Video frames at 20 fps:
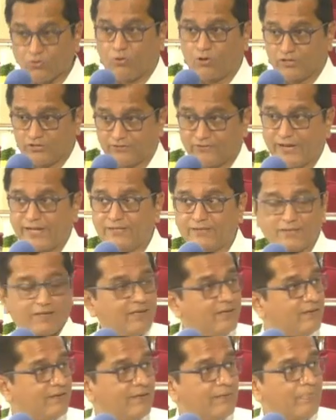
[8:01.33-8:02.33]
quadrant.
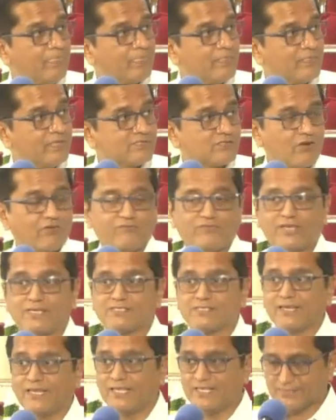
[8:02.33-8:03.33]
This
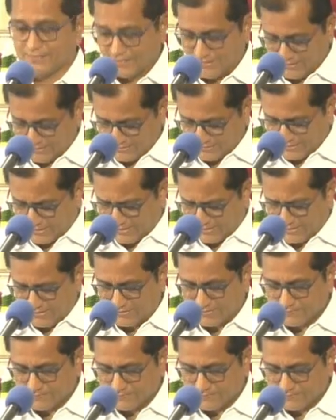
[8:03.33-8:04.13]
obviously is a tick.